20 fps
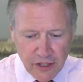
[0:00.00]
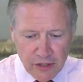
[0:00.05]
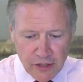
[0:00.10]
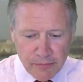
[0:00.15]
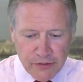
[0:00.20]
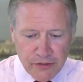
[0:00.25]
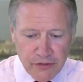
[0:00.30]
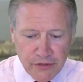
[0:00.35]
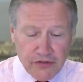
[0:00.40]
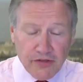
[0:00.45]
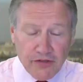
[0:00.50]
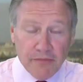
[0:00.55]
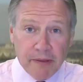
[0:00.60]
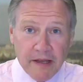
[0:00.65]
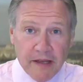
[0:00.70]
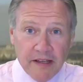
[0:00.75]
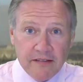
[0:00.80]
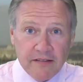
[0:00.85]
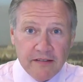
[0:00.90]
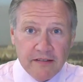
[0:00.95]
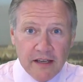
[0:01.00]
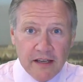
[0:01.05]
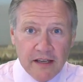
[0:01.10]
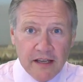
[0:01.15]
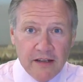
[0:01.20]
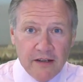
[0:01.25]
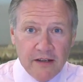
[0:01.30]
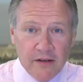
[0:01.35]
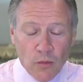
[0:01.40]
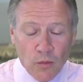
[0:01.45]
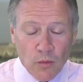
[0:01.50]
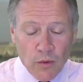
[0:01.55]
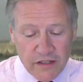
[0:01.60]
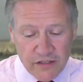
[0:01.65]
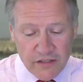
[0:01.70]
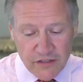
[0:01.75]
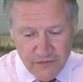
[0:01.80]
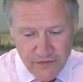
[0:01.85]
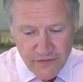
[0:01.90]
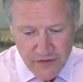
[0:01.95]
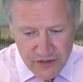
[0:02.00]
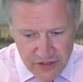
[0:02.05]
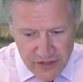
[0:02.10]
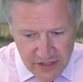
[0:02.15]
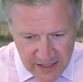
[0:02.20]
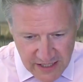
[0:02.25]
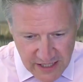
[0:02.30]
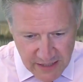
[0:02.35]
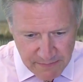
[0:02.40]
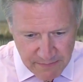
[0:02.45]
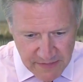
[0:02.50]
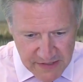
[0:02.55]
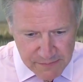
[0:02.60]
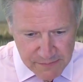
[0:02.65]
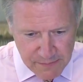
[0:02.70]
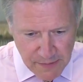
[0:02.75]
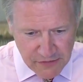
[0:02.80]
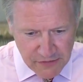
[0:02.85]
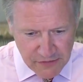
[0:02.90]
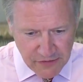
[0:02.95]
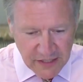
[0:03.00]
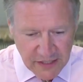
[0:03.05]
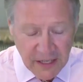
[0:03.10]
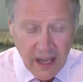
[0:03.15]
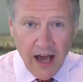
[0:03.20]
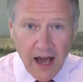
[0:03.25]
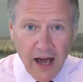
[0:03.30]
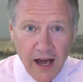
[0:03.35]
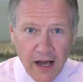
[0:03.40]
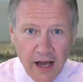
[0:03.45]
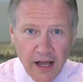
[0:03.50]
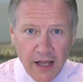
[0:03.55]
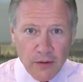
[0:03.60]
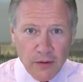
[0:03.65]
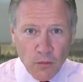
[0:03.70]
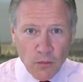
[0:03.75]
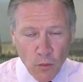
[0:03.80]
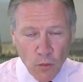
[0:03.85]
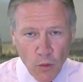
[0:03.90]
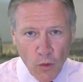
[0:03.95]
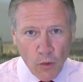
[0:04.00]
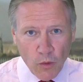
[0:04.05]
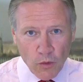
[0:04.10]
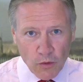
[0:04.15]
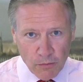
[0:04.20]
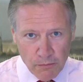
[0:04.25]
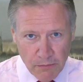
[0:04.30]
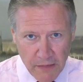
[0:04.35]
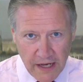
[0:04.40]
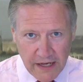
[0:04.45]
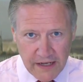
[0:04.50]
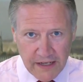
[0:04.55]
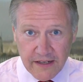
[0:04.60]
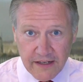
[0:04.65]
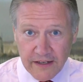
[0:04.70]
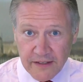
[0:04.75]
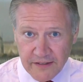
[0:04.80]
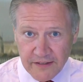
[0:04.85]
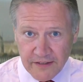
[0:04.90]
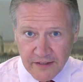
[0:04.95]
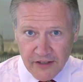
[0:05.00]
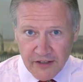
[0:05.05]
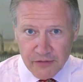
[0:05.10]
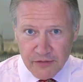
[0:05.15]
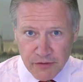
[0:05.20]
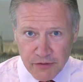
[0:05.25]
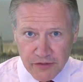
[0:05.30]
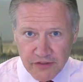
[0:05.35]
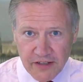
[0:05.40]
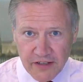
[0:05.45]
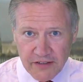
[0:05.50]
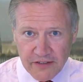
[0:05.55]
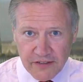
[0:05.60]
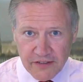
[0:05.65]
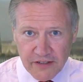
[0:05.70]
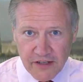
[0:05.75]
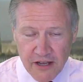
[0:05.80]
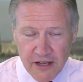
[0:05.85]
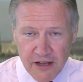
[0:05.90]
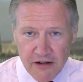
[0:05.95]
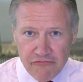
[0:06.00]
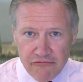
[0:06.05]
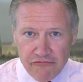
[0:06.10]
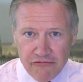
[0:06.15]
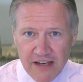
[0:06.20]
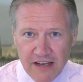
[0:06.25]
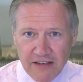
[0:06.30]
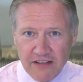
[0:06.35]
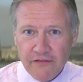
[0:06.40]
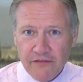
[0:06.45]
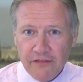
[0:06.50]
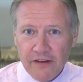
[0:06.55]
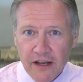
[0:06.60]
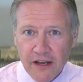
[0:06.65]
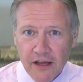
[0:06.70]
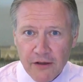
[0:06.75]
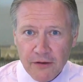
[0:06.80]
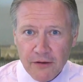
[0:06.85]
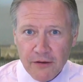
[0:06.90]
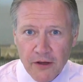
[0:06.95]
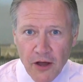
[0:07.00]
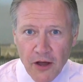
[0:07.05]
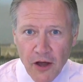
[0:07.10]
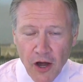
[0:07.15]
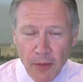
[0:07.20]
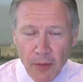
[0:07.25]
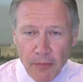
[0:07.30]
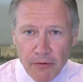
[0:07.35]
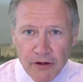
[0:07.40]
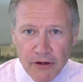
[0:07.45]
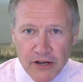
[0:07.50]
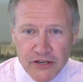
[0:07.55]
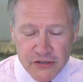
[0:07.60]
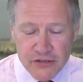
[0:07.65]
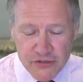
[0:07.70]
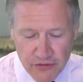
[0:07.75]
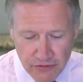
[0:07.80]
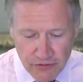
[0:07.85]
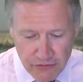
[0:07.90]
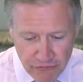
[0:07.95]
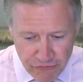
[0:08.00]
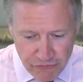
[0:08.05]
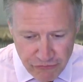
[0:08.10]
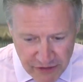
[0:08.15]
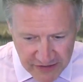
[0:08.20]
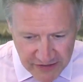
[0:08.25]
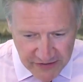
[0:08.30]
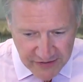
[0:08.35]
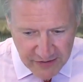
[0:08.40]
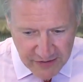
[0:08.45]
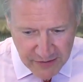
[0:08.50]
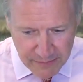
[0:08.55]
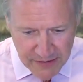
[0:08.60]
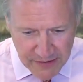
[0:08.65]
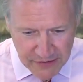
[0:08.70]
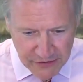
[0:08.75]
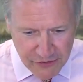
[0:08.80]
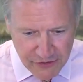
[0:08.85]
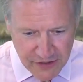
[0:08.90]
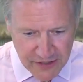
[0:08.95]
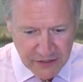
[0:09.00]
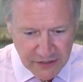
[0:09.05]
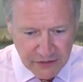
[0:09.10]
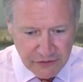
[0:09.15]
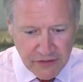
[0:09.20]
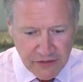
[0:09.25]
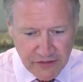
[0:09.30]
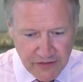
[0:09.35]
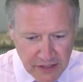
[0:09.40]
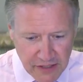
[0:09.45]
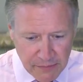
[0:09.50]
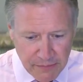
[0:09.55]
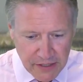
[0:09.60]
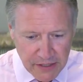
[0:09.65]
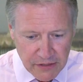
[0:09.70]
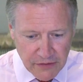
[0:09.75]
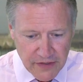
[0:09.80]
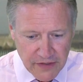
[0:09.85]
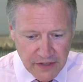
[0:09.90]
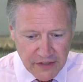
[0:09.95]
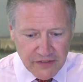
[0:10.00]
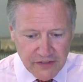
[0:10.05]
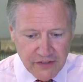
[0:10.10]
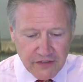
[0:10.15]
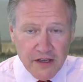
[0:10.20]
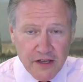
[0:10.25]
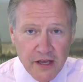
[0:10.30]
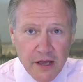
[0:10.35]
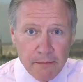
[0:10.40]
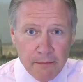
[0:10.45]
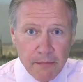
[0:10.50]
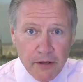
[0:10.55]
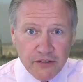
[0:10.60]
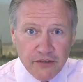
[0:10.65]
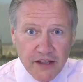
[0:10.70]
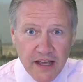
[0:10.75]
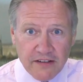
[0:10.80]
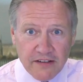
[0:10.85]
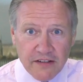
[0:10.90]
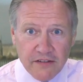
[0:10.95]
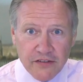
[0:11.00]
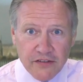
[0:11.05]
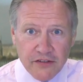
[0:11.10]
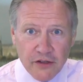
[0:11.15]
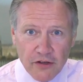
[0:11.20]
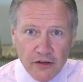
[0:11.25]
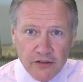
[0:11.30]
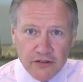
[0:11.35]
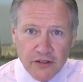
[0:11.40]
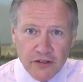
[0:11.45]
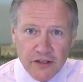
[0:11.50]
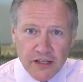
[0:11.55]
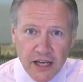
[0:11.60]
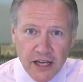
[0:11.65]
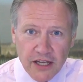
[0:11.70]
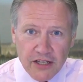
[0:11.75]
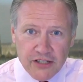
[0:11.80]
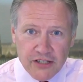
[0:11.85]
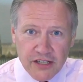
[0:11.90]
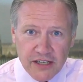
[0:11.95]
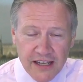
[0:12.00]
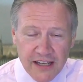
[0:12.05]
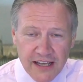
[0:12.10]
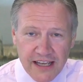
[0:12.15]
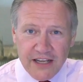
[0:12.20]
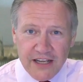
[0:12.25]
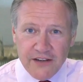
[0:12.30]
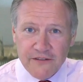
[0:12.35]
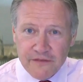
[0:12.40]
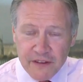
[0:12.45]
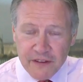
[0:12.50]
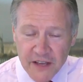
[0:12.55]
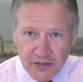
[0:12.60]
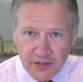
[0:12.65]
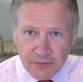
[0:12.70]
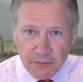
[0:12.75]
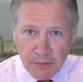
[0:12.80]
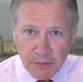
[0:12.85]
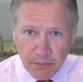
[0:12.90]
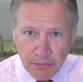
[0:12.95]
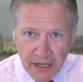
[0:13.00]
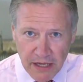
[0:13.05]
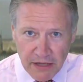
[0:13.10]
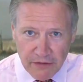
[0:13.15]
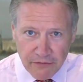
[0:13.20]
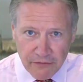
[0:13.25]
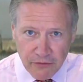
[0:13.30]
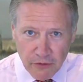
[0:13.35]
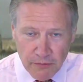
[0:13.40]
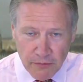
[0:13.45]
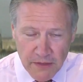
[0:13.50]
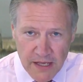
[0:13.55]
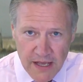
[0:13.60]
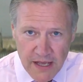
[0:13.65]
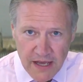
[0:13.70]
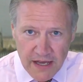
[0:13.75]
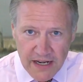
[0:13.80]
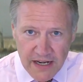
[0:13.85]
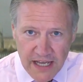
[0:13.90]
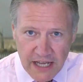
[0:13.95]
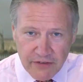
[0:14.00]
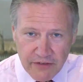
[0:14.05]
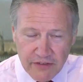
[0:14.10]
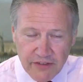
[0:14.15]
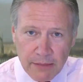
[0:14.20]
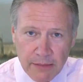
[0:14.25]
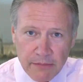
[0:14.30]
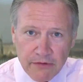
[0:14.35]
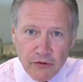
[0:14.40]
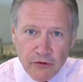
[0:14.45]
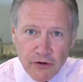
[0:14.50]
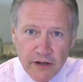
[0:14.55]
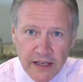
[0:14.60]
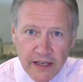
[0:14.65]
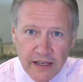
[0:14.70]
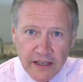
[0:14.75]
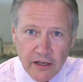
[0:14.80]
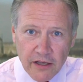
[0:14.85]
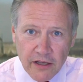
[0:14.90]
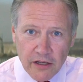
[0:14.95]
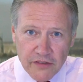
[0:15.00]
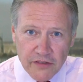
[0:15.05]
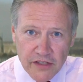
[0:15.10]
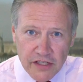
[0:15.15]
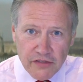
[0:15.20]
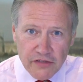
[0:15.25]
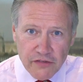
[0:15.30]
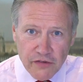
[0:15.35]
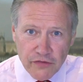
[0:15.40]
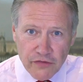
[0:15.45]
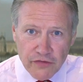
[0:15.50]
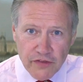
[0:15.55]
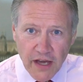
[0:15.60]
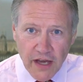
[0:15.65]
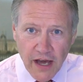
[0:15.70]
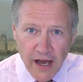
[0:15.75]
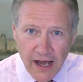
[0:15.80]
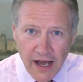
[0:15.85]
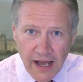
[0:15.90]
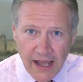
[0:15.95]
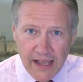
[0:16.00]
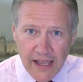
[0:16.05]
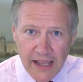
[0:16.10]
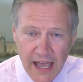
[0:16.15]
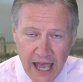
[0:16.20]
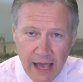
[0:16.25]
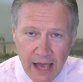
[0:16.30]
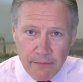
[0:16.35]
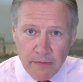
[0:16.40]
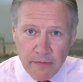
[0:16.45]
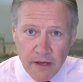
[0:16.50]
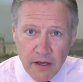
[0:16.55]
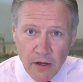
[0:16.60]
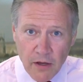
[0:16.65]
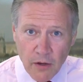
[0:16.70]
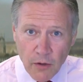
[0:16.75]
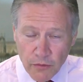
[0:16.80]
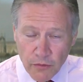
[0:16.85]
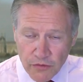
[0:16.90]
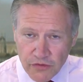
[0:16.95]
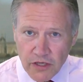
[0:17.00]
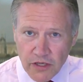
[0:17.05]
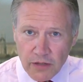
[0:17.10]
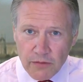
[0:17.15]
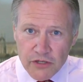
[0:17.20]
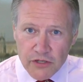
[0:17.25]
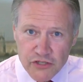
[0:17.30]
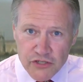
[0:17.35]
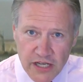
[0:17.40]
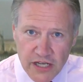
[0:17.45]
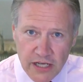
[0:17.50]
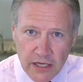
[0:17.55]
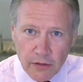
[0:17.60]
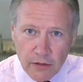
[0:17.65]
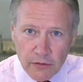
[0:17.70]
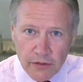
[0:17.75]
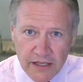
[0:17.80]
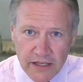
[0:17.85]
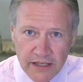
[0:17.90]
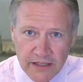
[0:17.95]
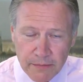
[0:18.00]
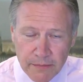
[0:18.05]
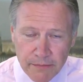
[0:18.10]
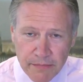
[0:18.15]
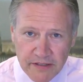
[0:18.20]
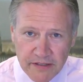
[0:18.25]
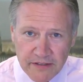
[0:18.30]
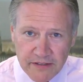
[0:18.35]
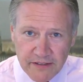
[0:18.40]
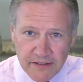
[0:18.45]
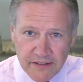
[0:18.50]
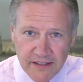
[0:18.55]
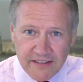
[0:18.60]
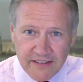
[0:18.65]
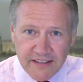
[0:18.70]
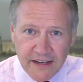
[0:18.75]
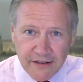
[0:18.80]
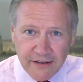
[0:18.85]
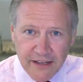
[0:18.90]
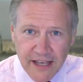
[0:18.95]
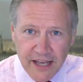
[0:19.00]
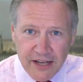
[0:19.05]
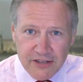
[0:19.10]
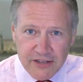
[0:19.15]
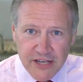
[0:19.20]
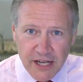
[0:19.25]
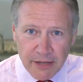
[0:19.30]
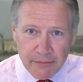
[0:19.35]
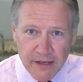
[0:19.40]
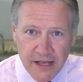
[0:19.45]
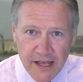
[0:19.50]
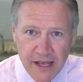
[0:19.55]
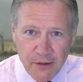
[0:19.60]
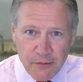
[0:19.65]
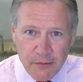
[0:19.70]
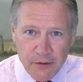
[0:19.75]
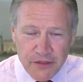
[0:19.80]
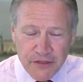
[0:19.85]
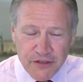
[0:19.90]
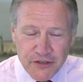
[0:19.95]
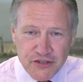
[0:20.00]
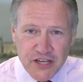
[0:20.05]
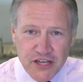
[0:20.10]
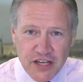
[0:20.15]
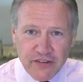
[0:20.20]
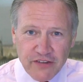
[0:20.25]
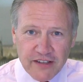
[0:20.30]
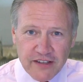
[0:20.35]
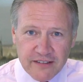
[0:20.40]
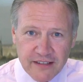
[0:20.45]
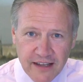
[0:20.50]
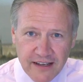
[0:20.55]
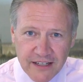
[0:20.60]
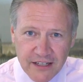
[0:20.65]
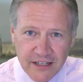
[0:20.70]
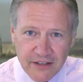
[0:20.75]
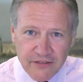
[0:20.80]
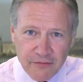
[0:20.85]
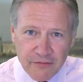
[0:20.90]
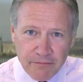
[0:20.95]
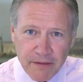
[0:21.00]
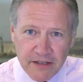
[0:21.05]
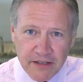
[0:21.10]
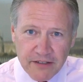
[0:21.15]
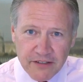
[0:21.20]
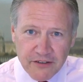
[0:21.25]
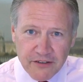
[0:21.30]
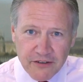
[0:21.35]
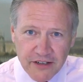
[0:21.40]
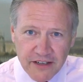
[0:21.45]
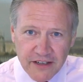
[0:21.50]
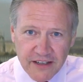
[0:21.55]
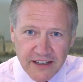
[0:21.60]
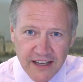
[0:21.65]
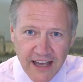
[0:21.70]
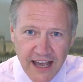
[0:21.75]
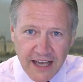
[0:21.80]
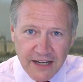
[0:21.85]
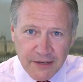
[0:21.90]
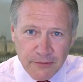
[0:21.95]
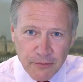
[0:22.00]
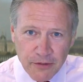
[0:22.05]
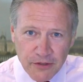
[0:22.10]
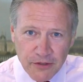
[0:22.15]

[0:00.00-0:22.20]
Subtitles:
coal producer based in West Virginia. It's mostly high wall mining and as such presents a relatively low operational risk. Benz Creek has recently appeared on the list of most active stocks on the IG investment platform. And I have to say before I get going on the interview that I am also a shareholder in the business. Let's now catch up with the Chief Executive of Benz Creek, Adam